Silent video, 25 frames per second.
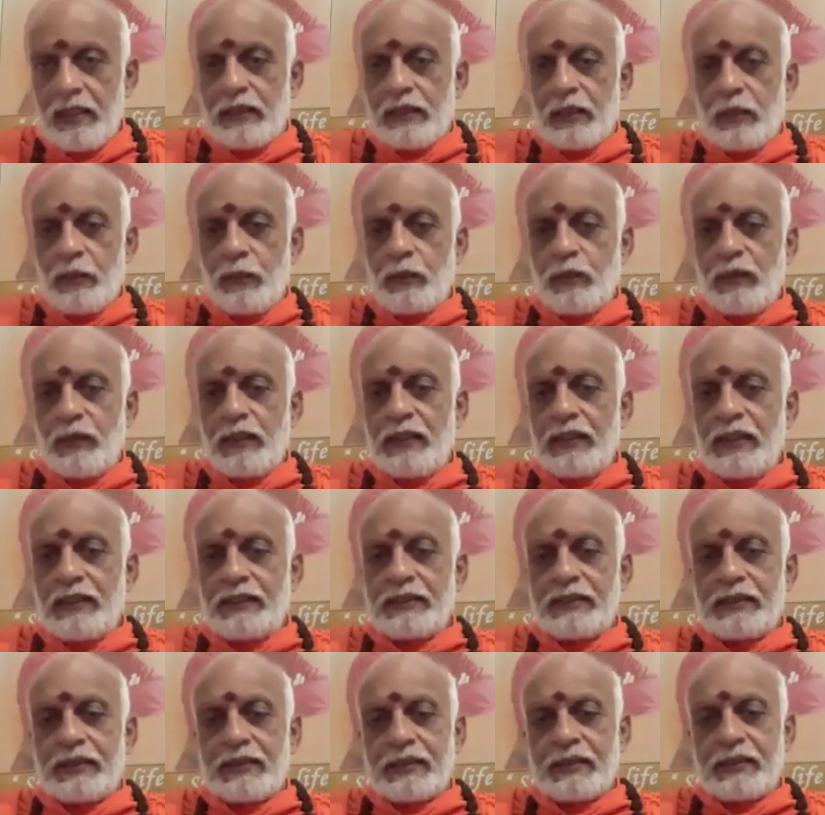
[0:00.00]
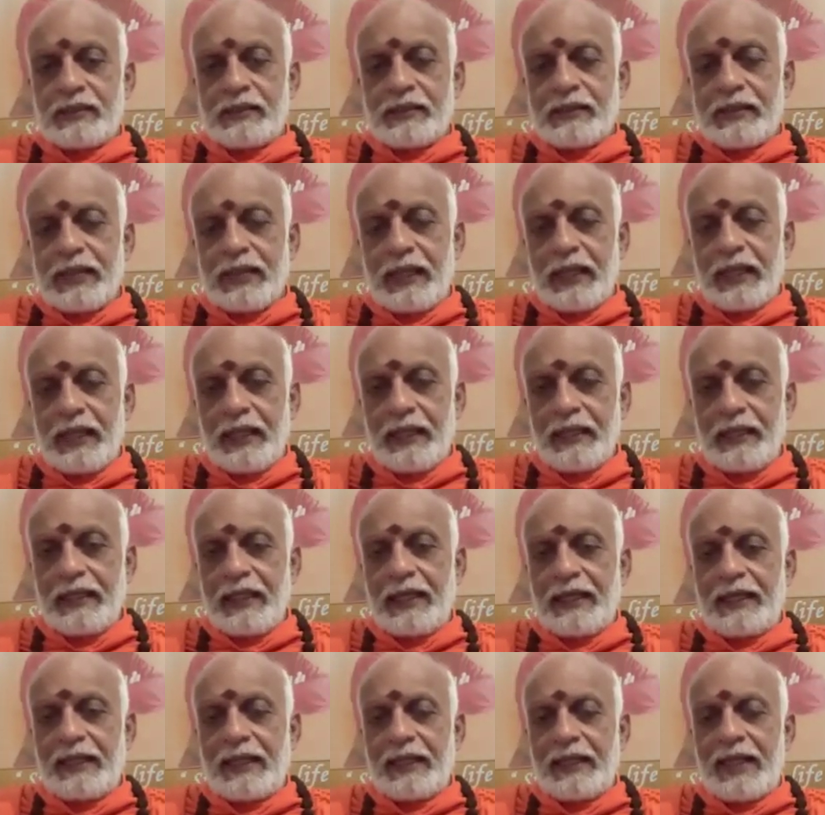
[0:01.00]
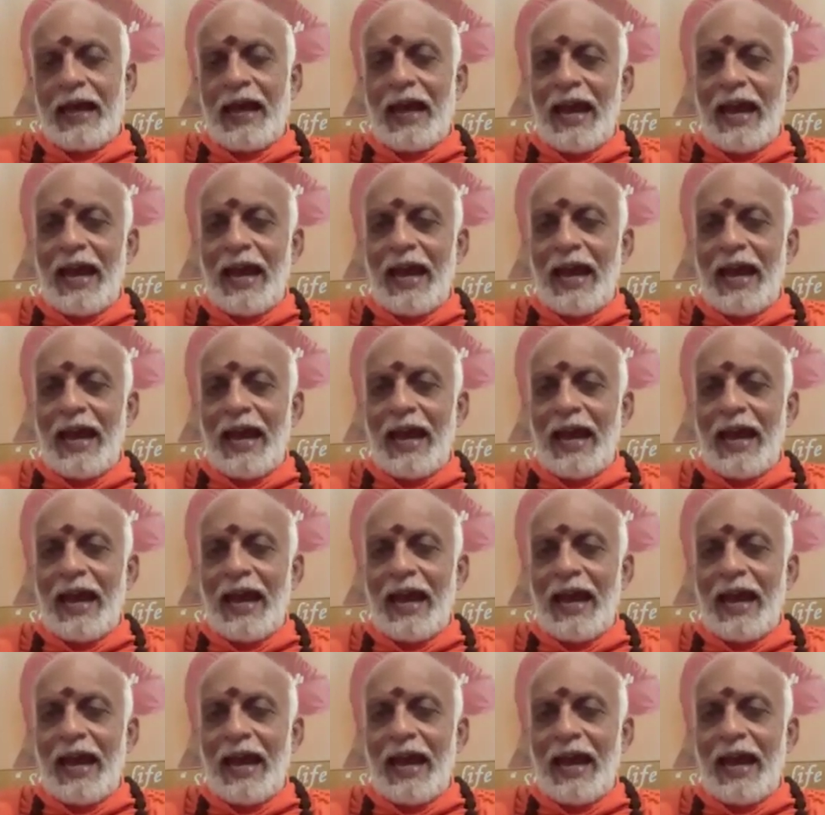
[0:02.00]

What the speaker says: The words say that